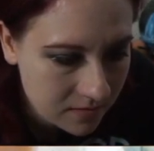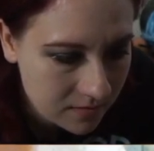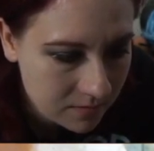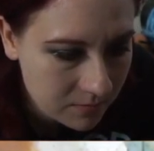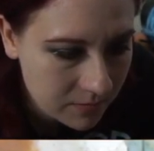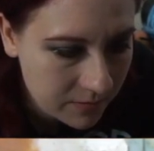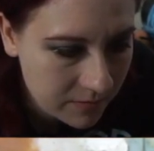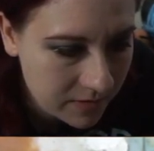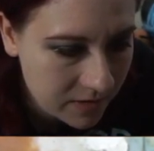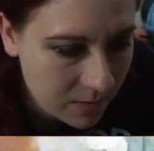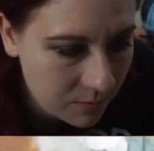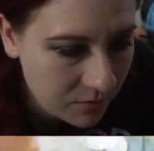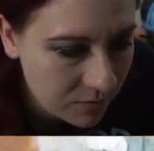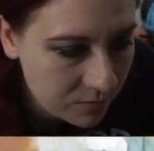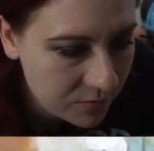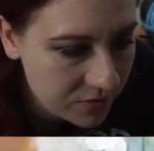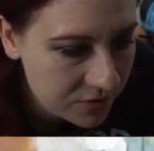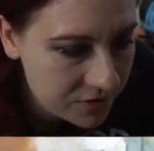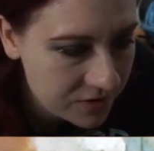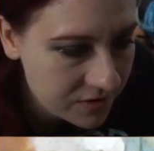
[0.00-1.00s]
maybe a couple
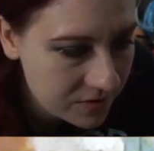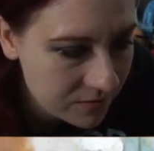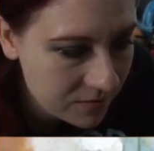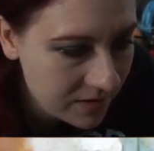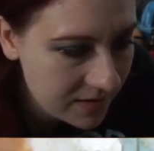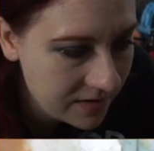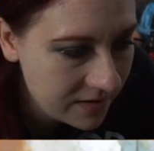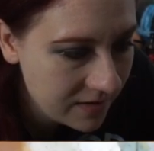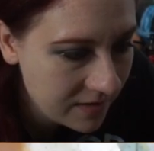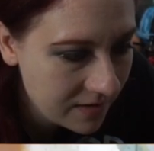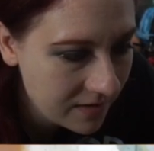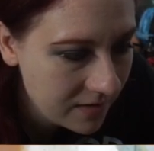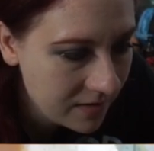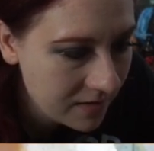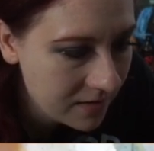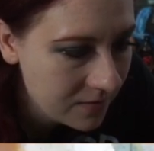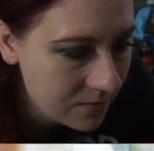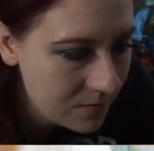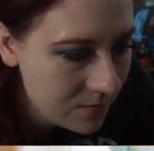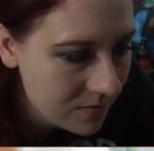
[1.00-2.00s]
bushes right there.
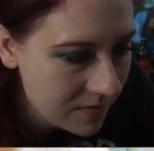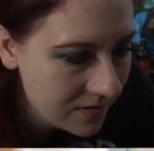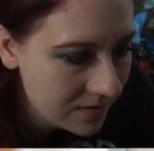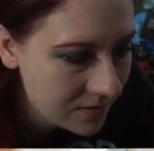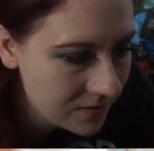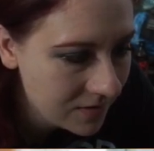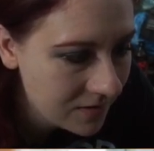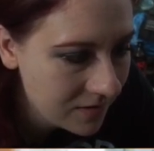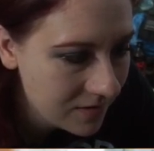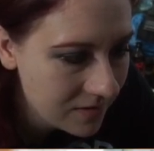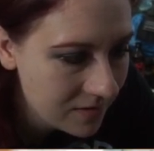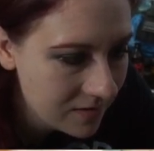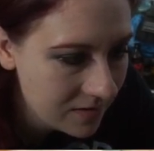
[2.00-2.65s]
Ooh, those are good.